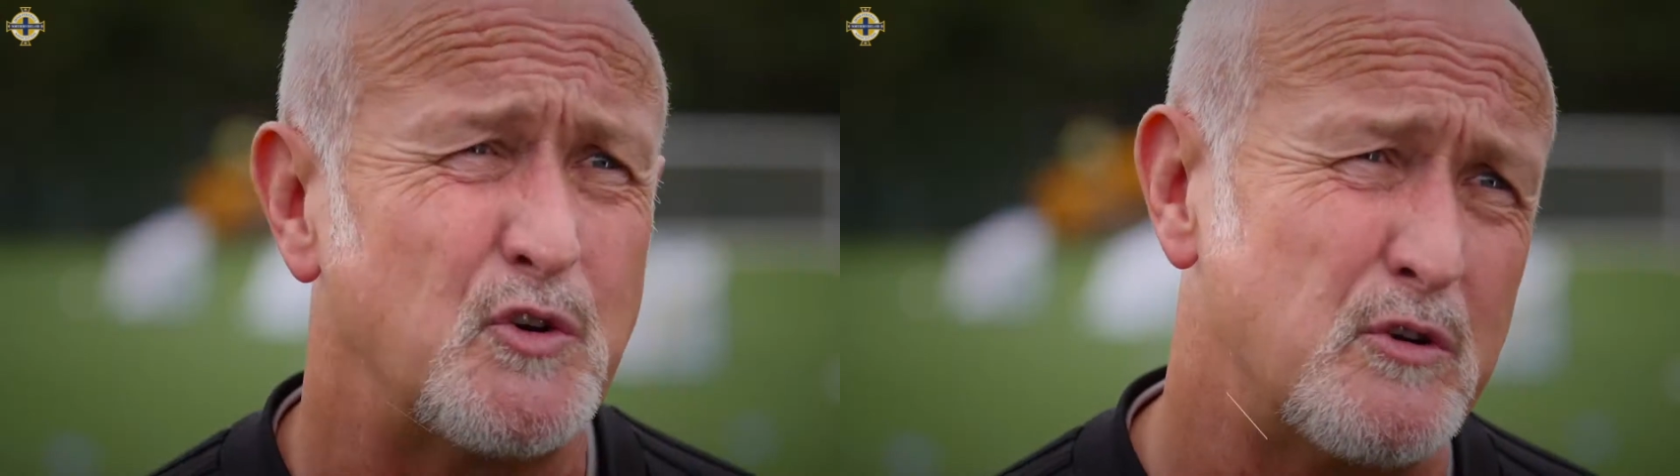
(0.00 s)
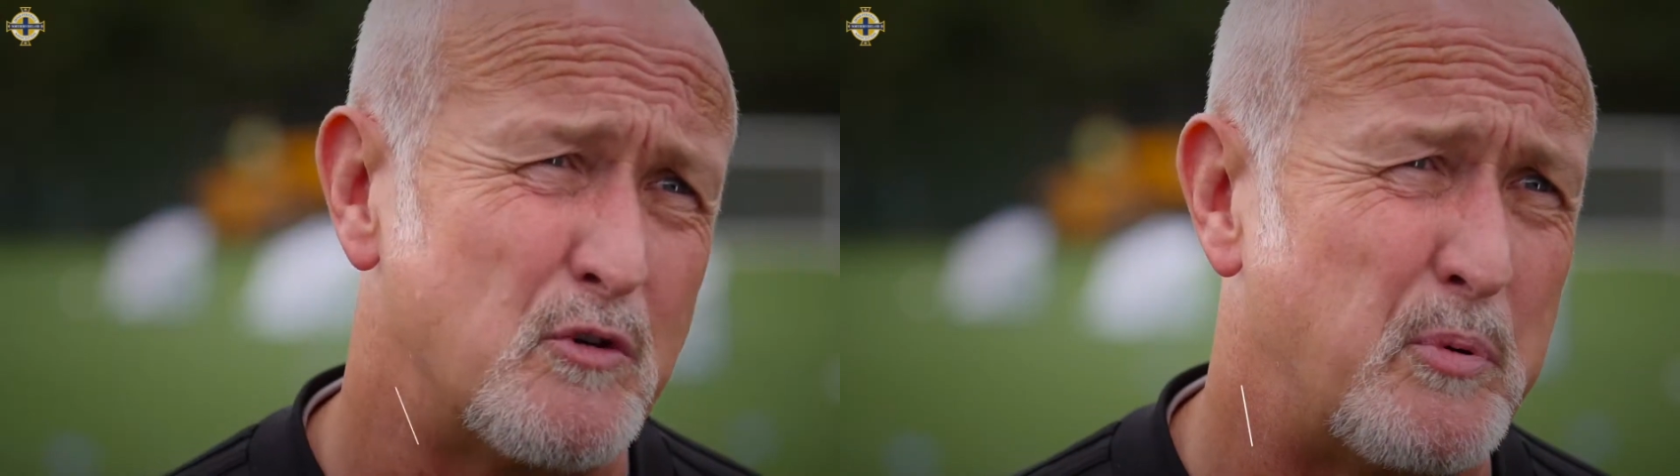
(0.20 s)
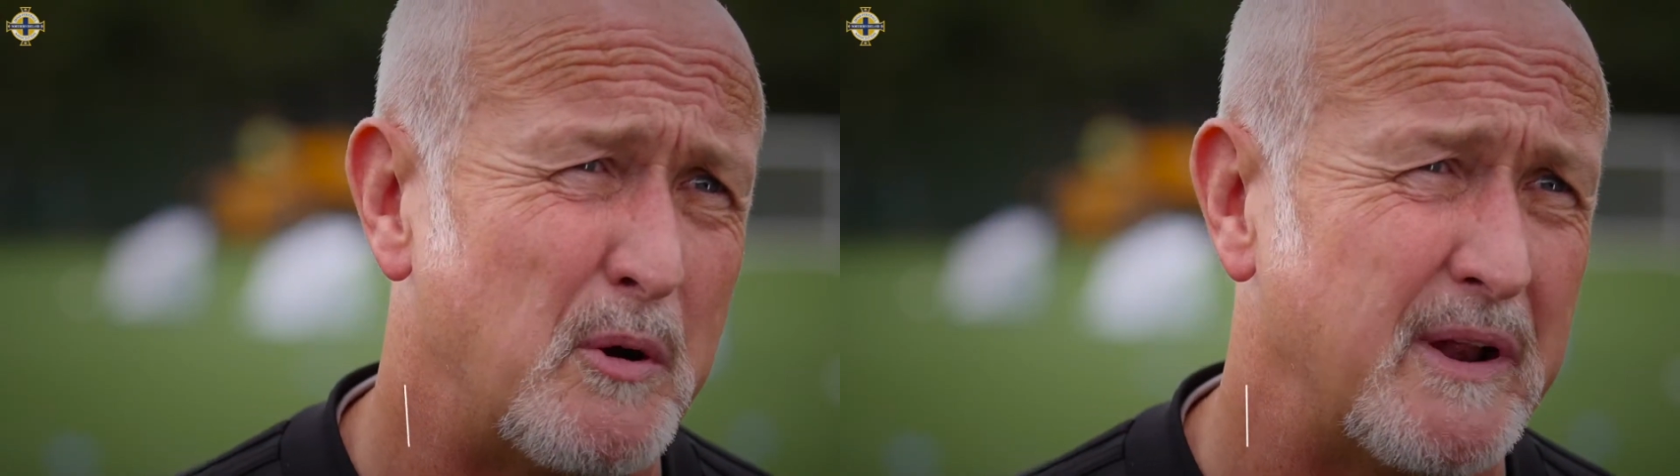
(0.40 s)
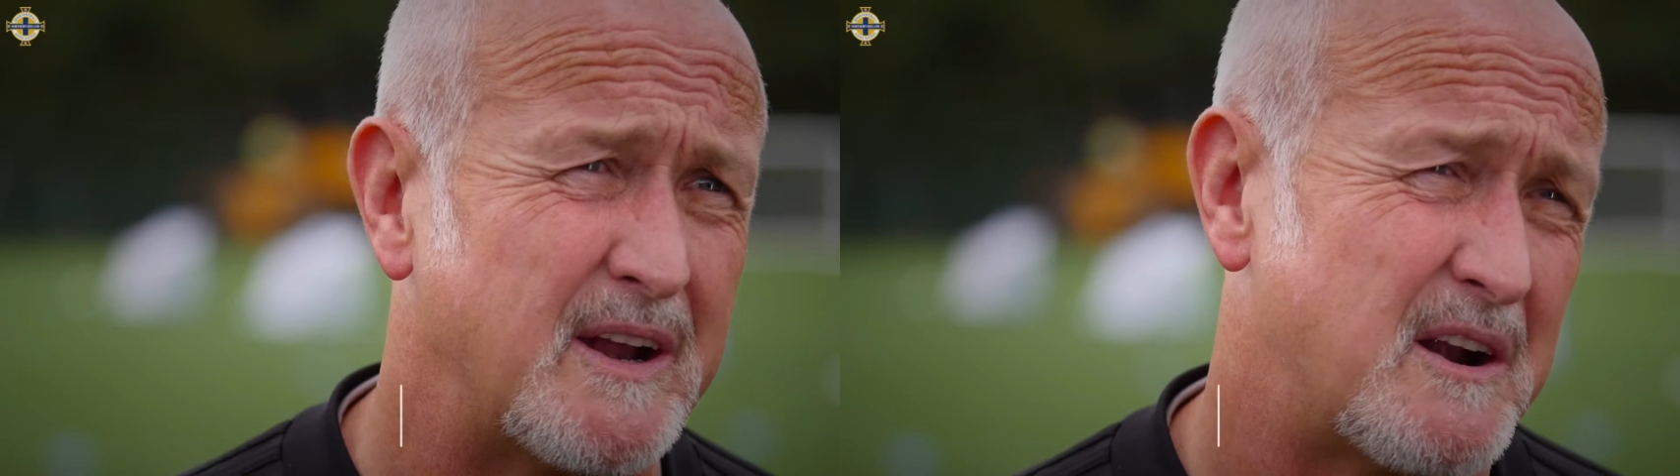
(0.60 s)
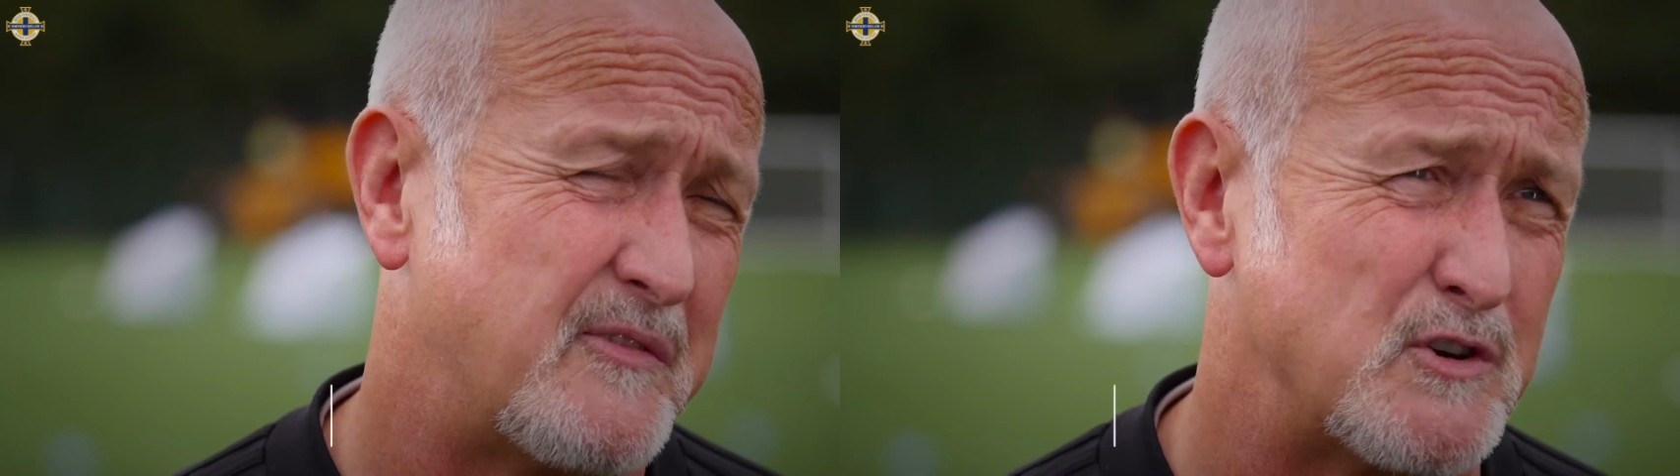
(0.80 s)
you go to the Republic,
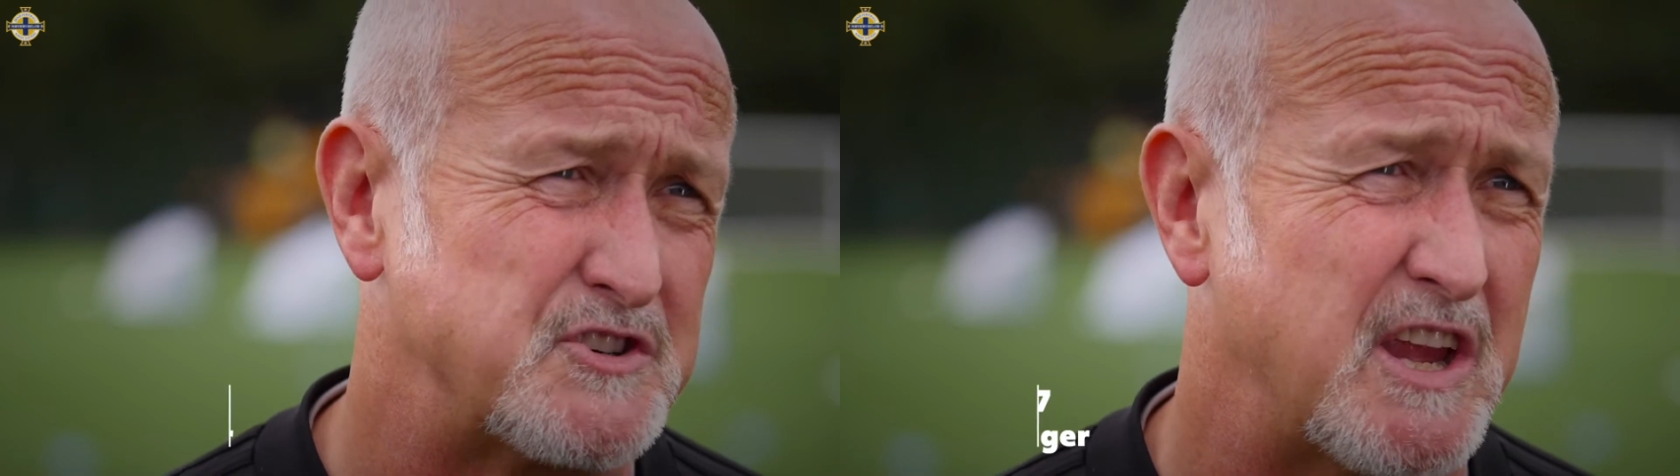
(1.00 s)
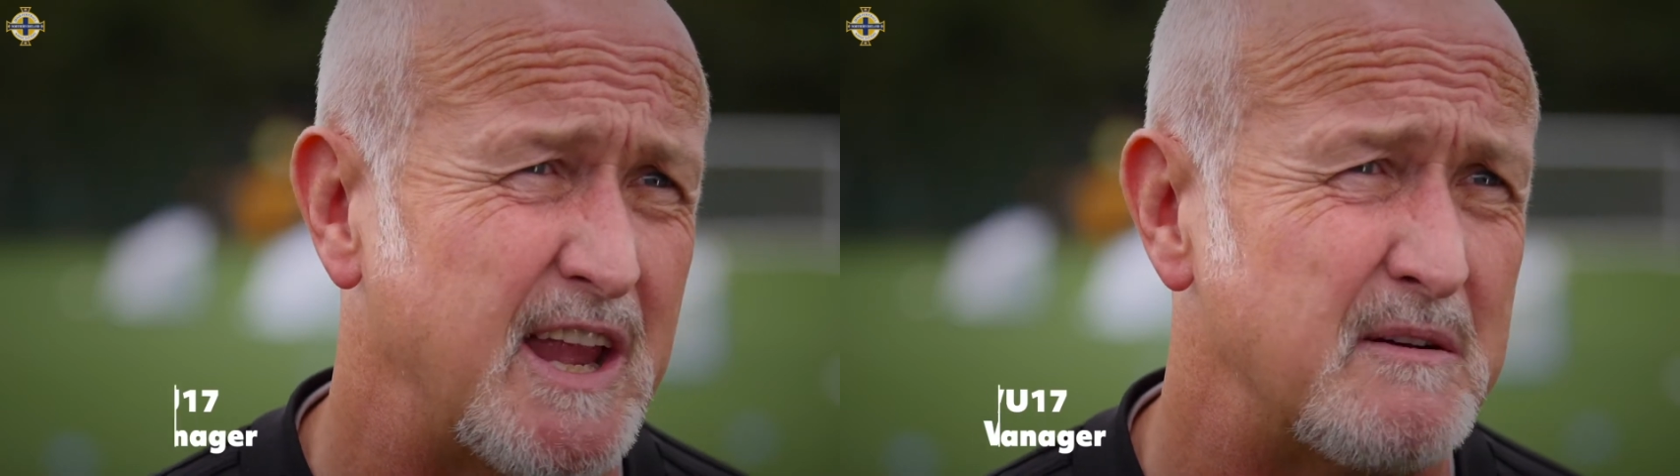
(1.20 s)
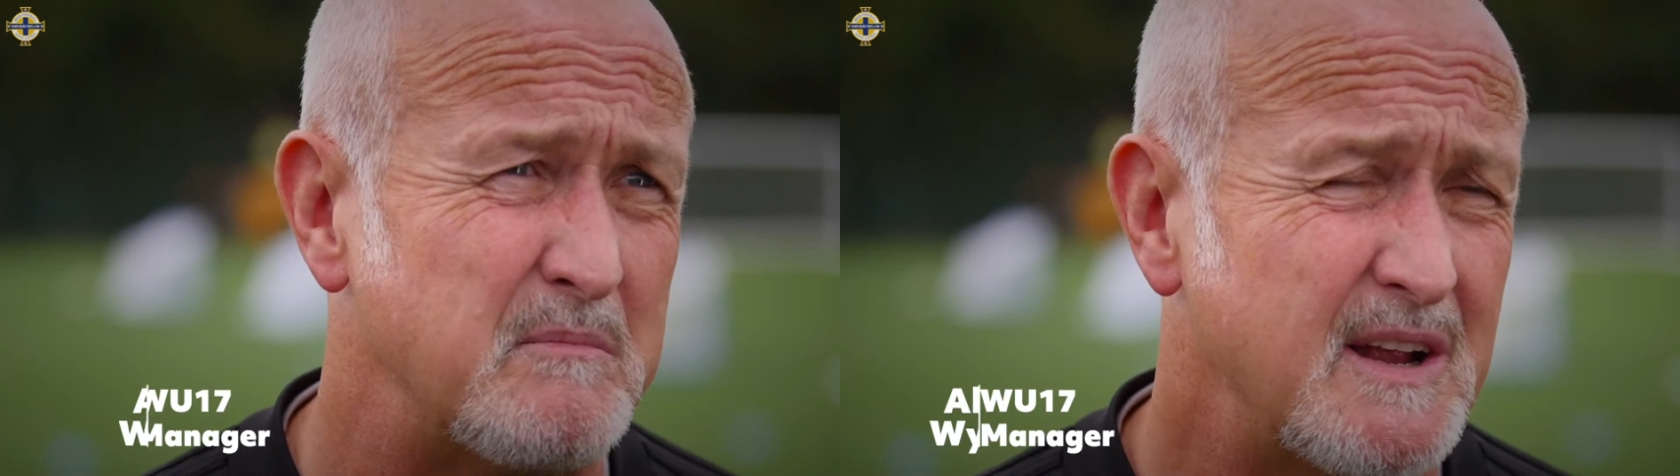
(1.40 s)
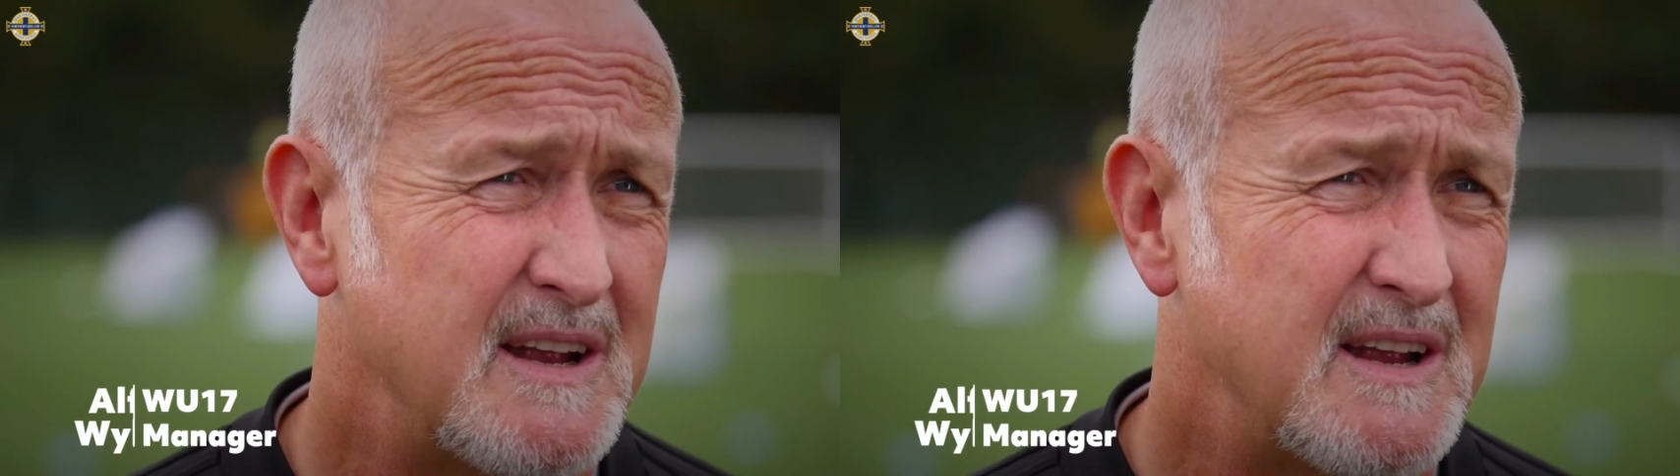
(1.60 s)
the first game,